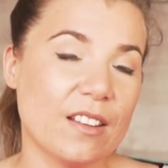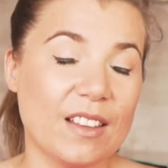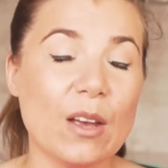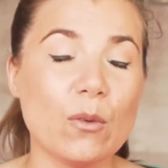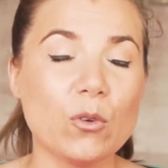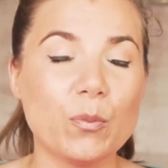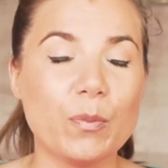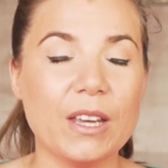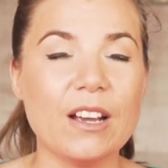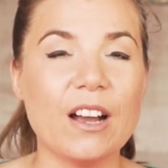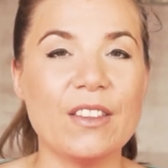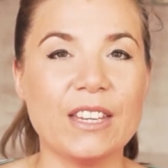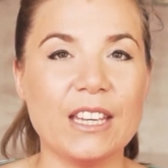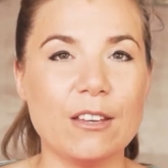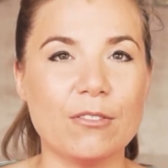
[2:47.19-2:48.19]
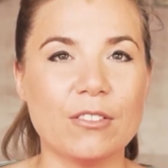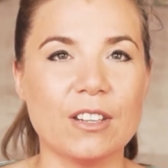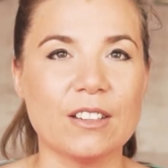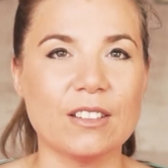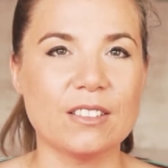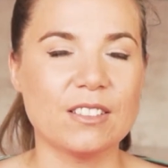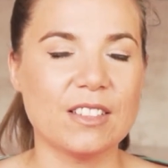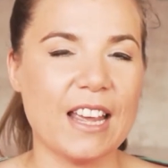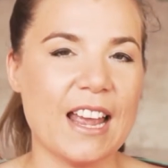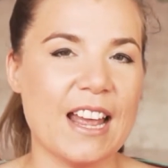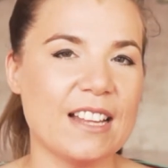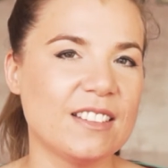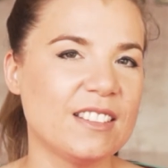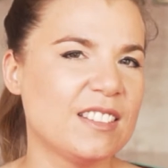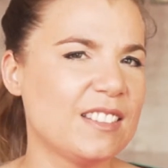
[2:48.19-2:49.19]
That would be unevenness.
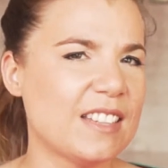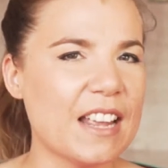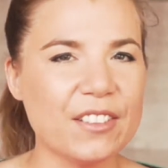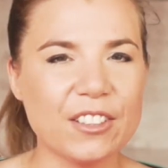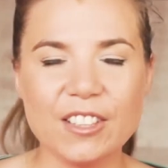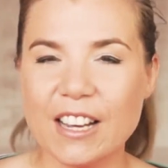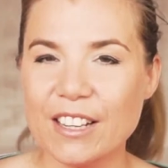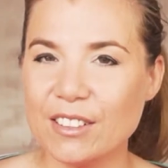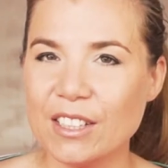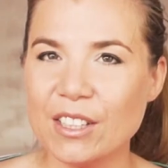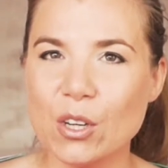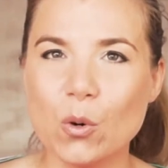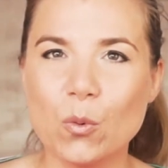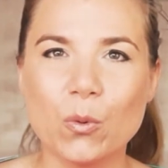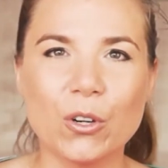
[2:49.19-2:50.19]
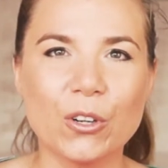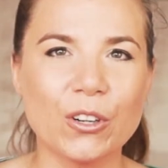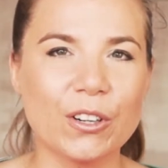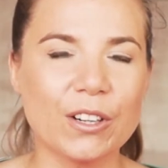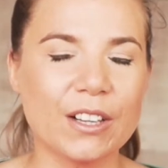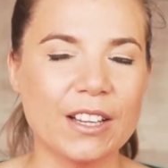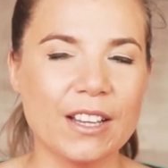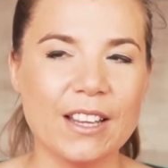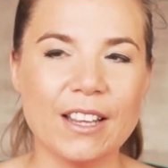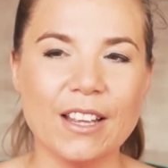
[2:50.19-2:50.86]
And standardizing your work,